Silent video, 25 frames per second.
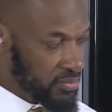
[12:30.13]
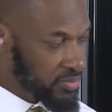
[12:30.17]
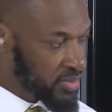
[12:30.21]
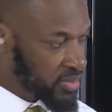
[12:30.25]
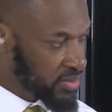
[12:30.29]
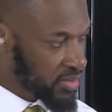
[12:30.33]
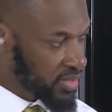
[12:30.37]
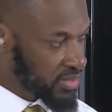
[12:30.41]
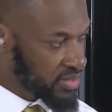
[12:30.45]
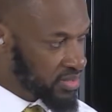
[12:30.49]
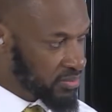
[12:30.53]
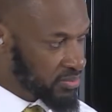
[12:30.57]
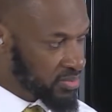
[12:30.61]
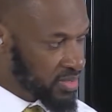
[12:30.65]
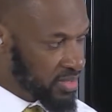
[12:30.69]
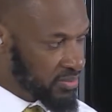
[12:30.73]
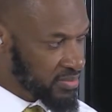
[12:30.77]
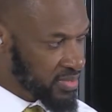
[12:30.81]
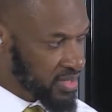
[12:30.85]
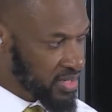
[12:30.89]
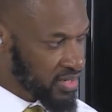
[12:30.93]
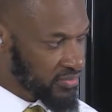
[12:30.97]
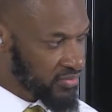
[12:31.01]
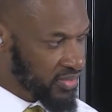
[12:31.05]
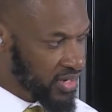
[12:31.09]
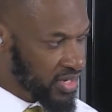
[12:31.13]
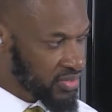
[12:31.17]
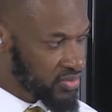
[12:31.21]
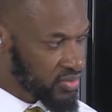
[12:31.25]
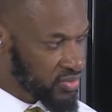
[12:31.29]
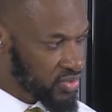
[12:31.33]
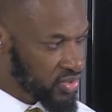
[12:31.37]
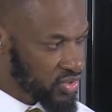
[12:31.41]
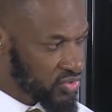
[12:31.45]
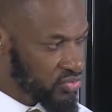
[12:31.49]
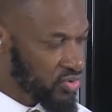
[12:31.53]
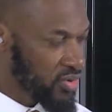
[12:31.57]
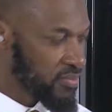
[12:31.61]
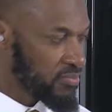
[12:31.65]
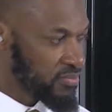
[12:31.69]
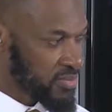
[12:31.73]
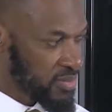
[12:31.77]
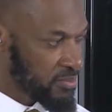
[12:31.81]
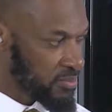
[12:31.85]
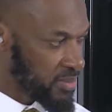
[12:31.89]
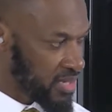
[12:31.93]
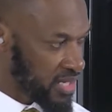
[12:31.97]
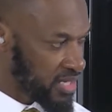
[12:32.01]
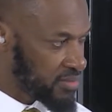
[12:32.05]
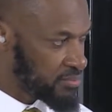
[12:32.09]
Like sometimes they advise you to trim the
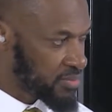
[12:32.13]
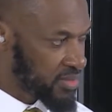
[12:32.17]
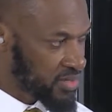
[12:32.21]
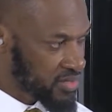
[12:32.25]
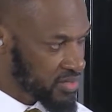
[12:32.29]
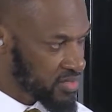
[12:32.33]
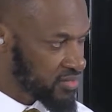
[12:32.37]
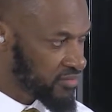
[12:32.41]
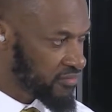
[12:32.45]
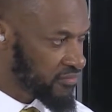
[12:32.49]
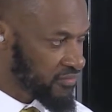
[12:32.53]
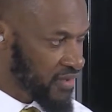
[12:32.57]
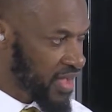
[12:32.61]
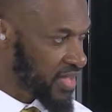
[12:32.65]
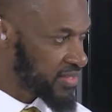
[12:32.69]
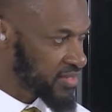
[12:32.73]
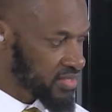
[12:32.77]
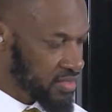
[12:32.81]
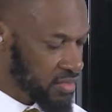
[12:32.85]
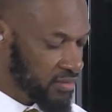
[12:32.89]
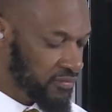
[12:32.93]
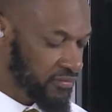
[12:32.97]
meat because of the fats and the